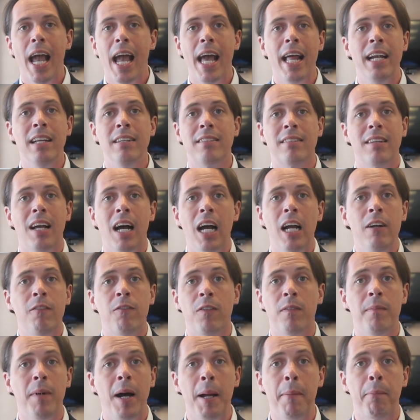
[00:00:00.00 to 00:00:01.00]
And aside
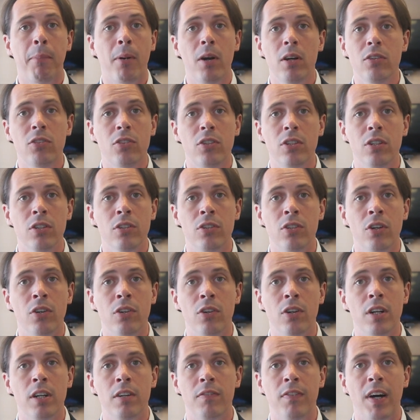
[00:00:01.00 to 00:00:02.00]
from my personal
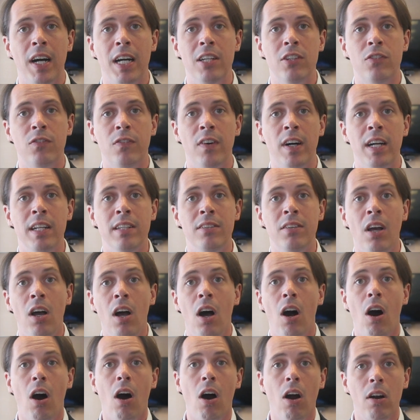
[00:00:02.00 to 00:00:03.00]
donor advised funds,
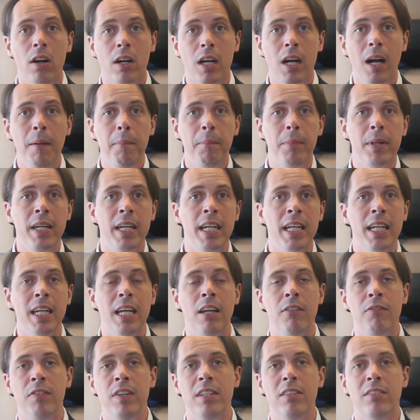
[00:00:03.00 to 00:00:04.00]
our company,
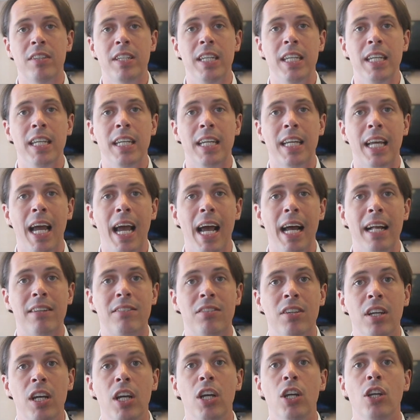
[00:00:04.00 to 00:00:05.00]
Avinsky &
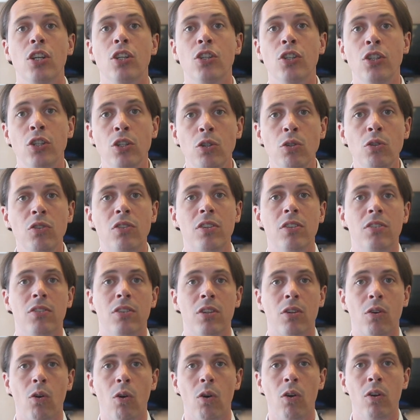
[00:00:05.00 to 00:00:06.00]
Katz, uses
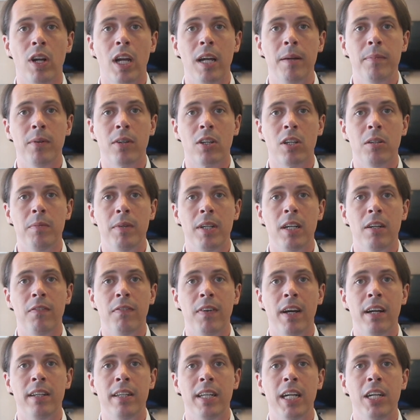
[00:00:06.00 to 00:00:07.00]
the Coral Gables Community
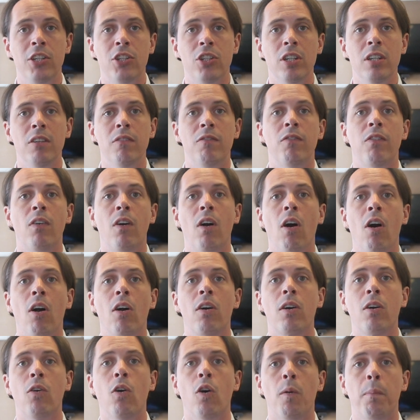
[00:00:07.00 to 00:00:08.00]
Foundation for
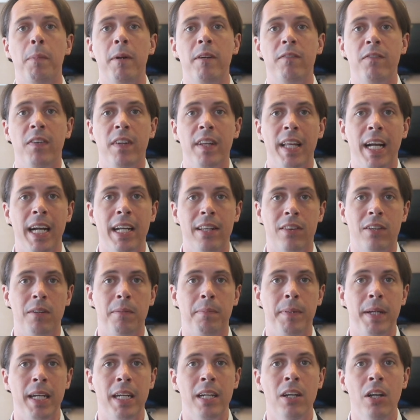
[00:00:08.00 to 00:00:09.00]
our corporate
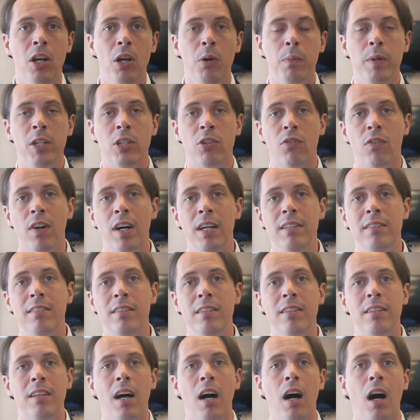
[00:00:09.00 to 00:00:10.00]
philanthropy, which
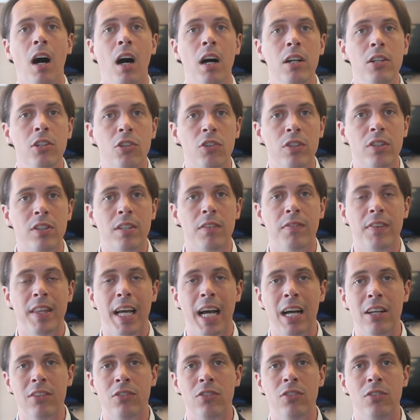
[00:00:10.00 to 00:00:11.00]
runs into hundreds of
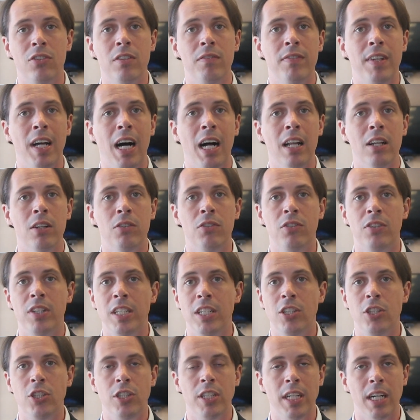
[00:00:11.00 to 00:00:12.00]
thousands of dollars
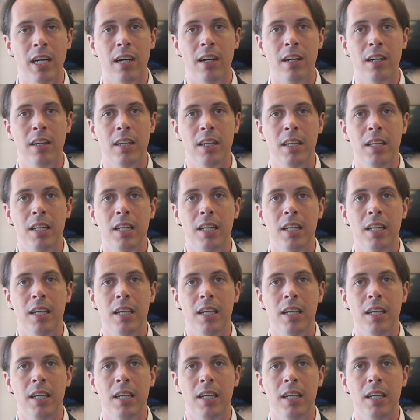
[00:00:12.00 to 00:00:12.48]
each year.